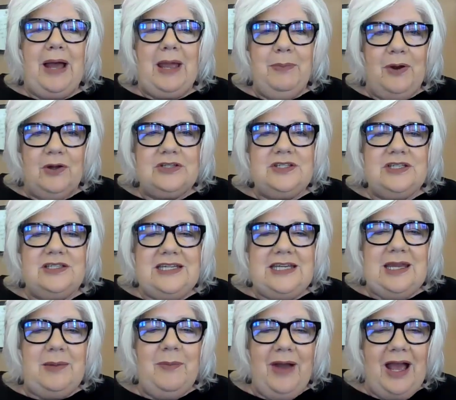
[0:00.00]
bipartisan
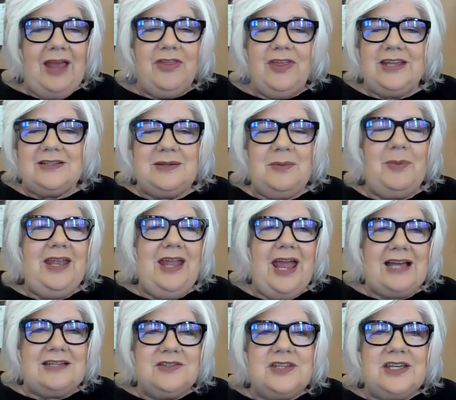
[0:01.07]
team. I think somebody
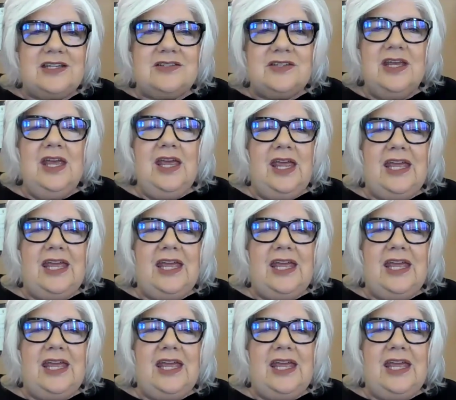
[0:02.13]
asked this.